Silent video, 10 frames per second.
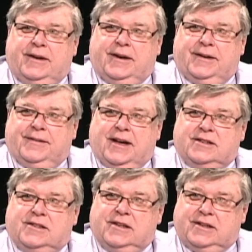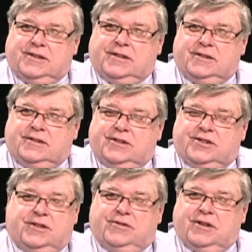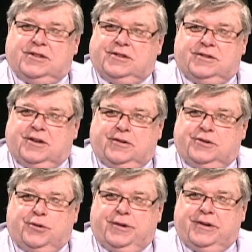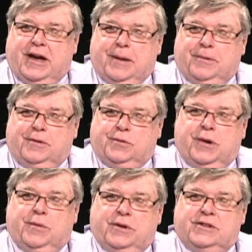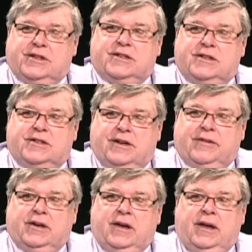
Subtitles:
That's the easiest. Just address it to Territorial Capital 2167.